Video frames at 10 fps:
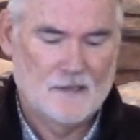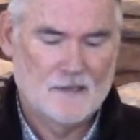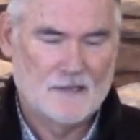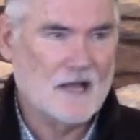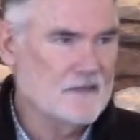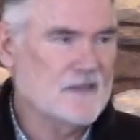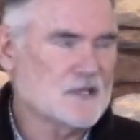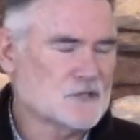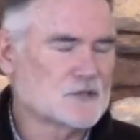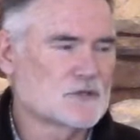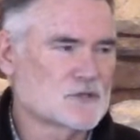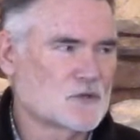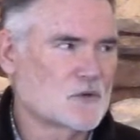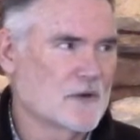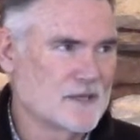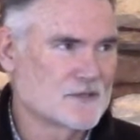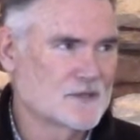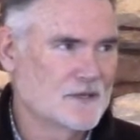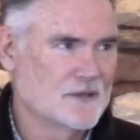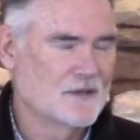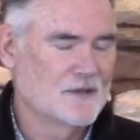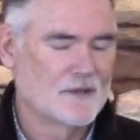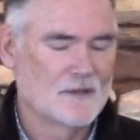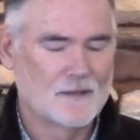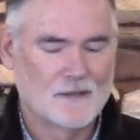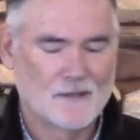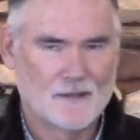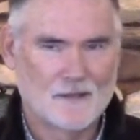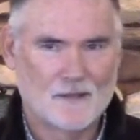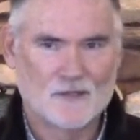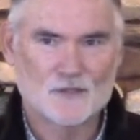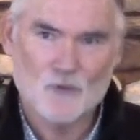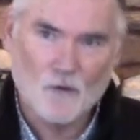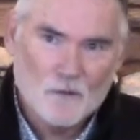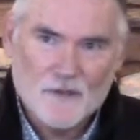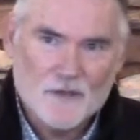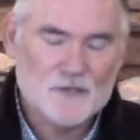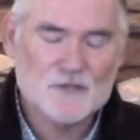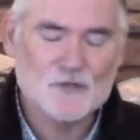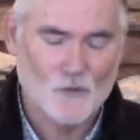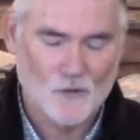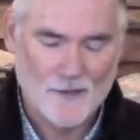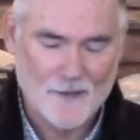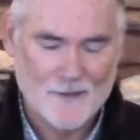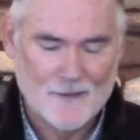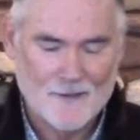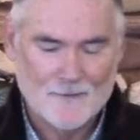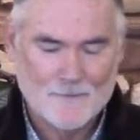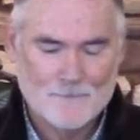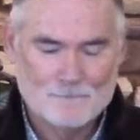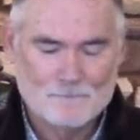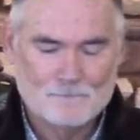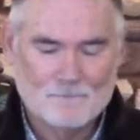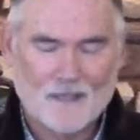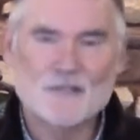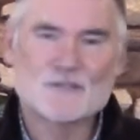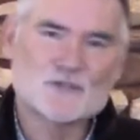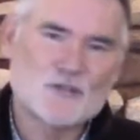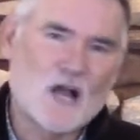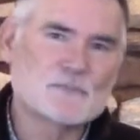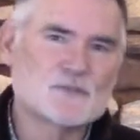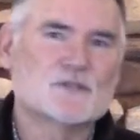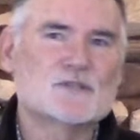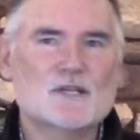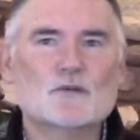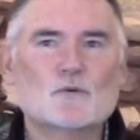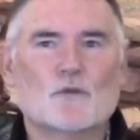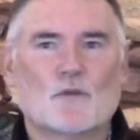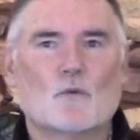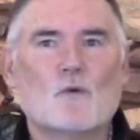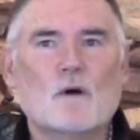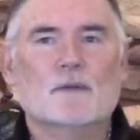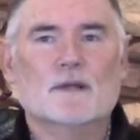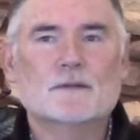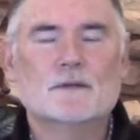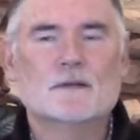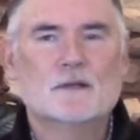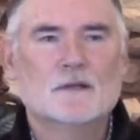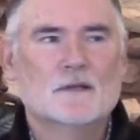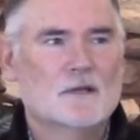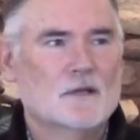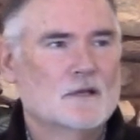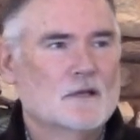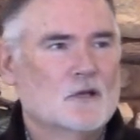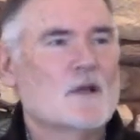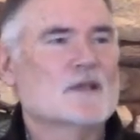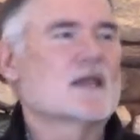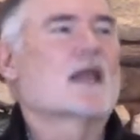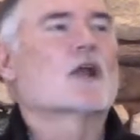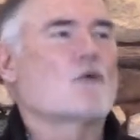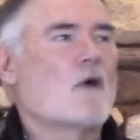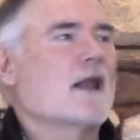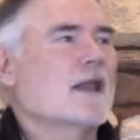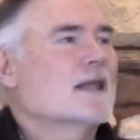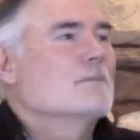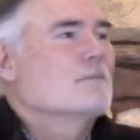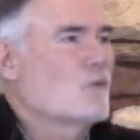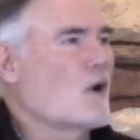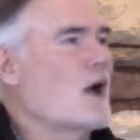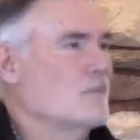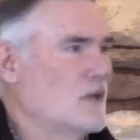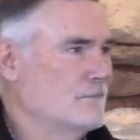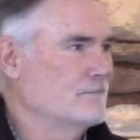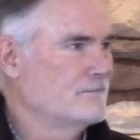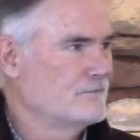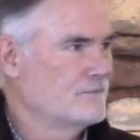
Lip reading: Now, in these two stories, story within a story, he stops to deal with a woman who has a chronic problem.